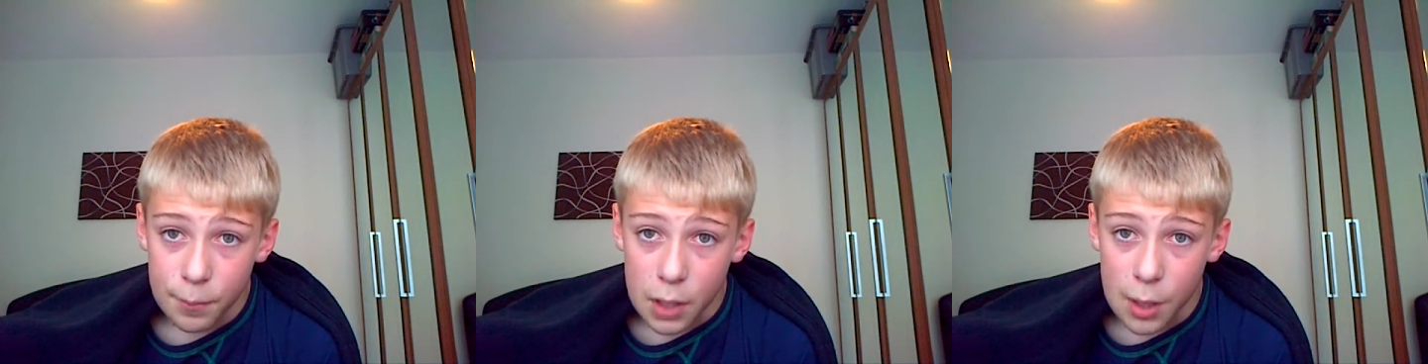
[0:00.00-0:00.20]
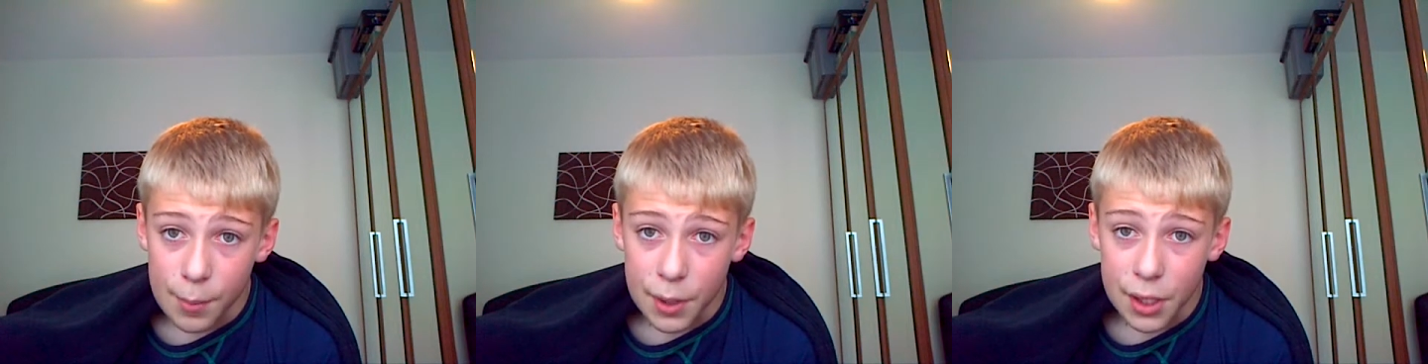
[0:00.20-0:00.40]

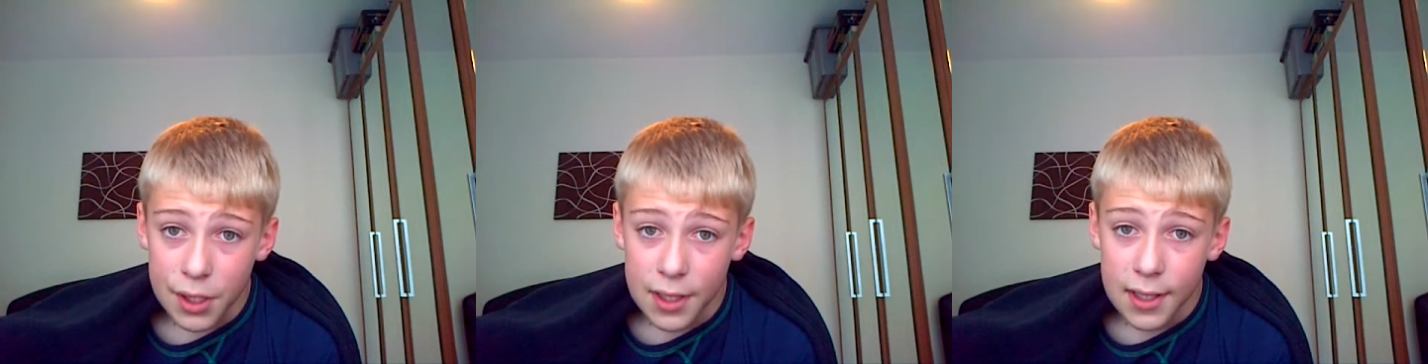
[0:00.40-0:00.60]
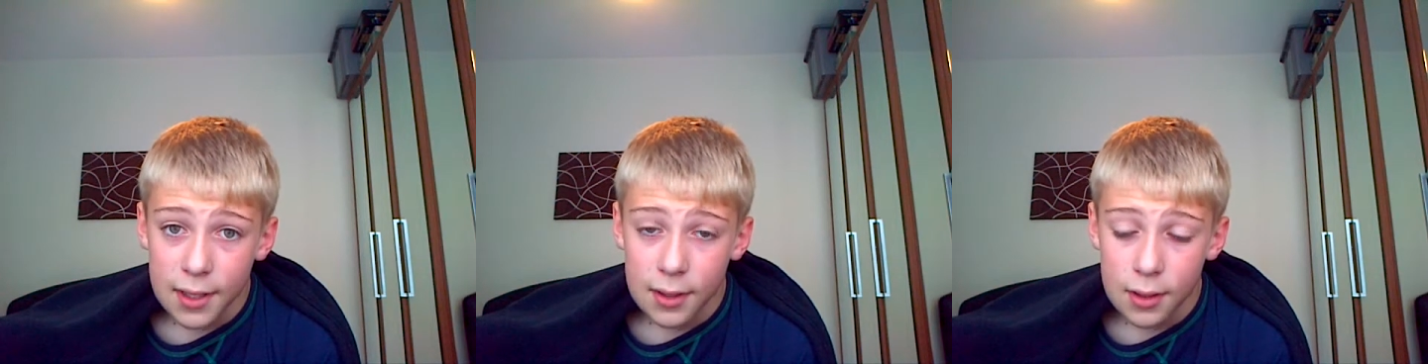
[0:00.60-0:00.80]

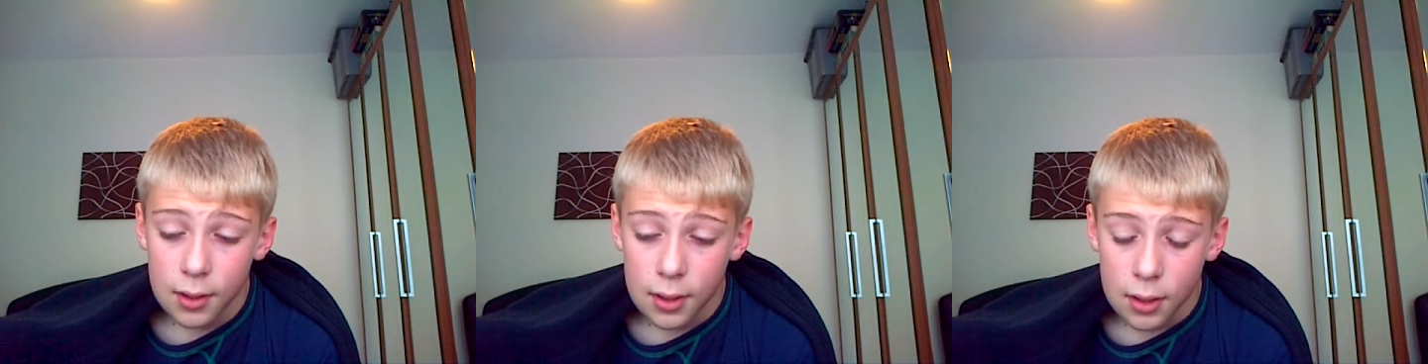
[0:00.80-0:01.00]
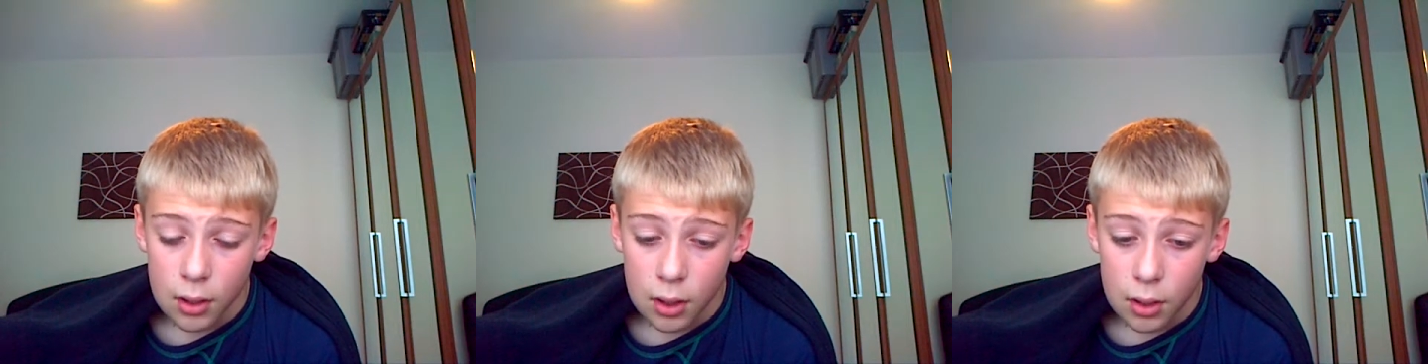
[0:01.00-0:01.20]
RPD
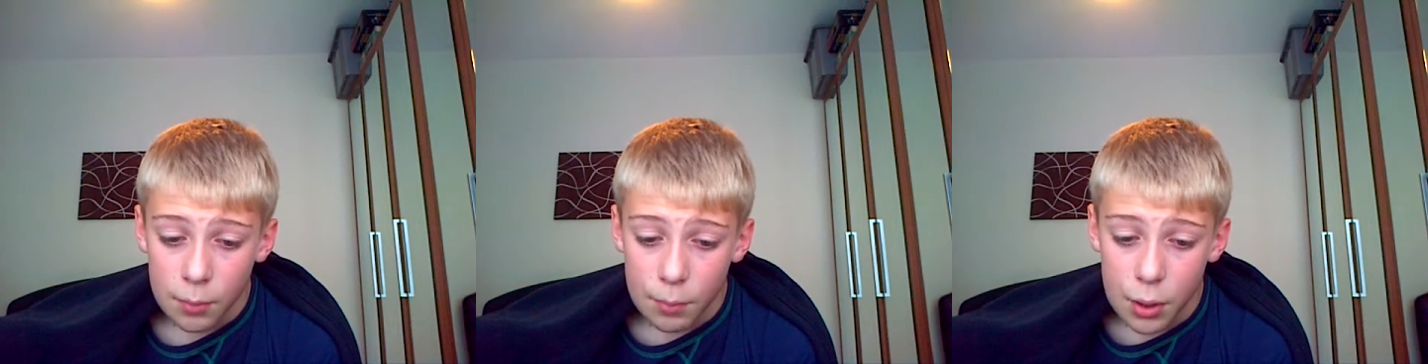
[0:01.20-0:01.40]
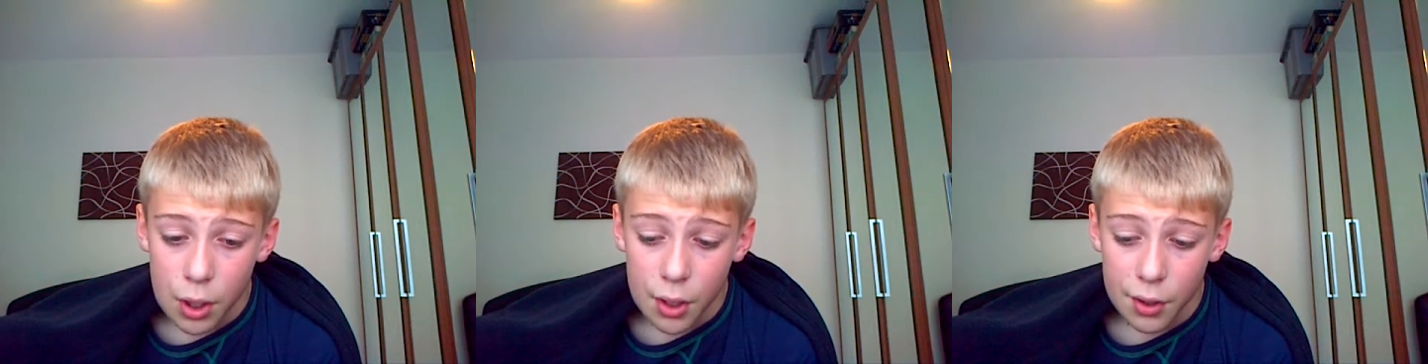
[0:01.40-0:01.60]

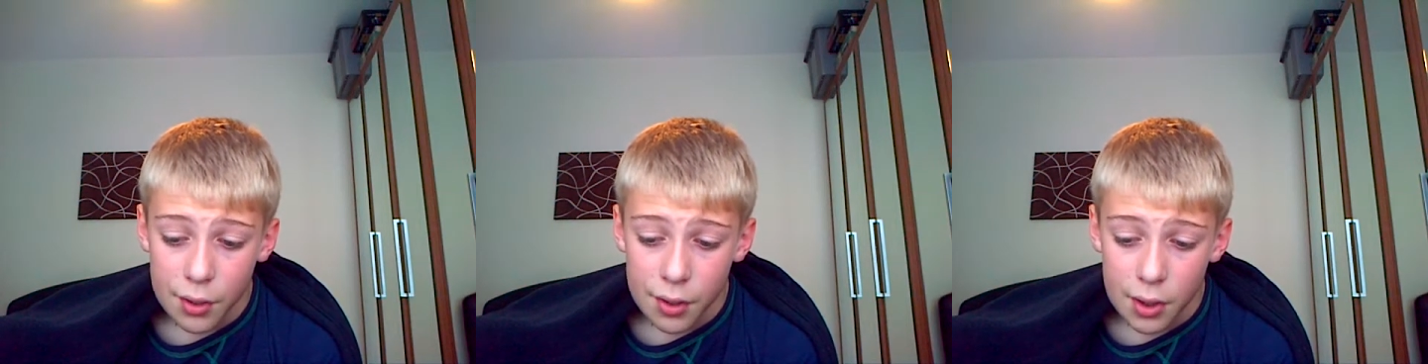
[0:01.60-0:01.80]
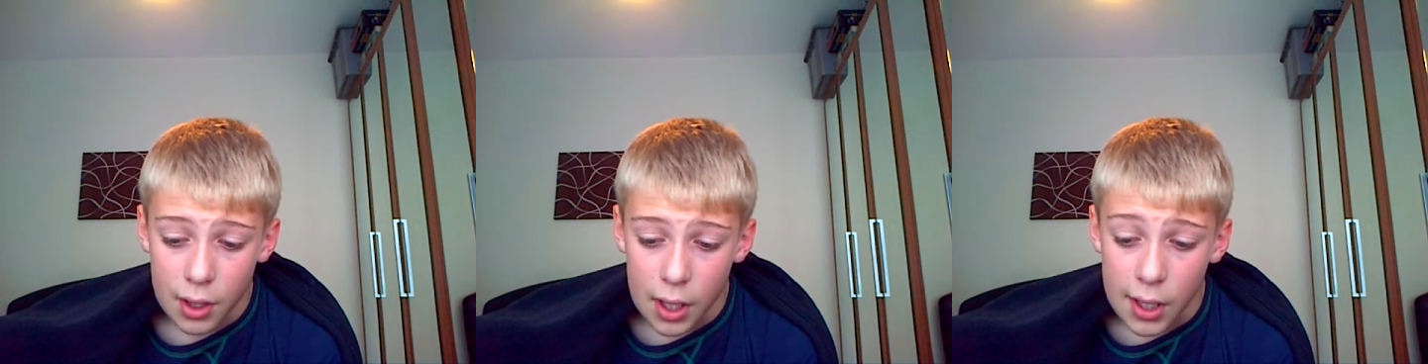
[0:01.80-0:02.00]

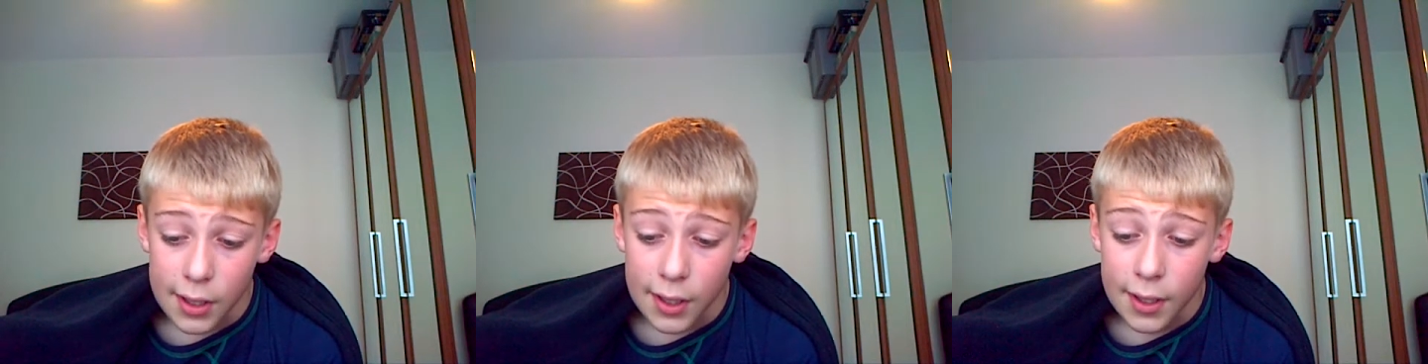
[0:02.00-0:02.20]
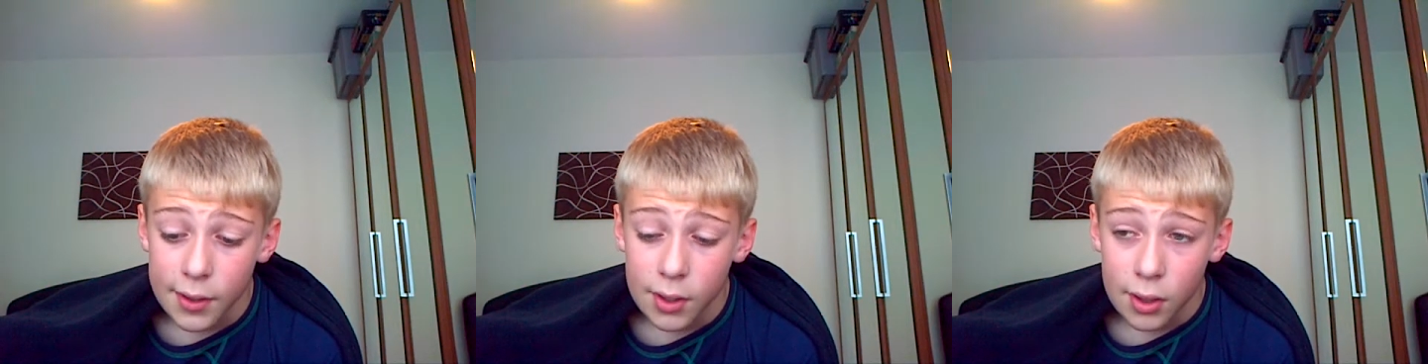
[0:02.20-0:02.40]
perks I
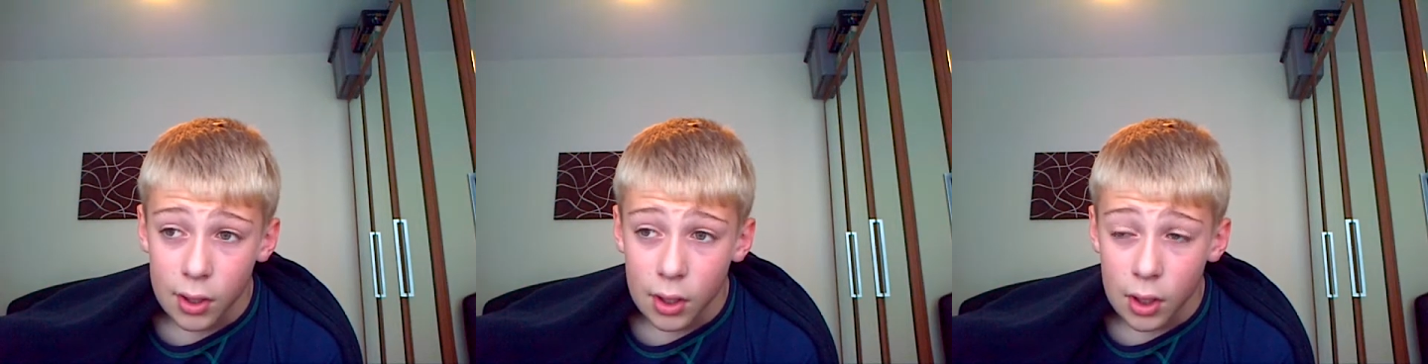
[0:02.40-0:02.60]
had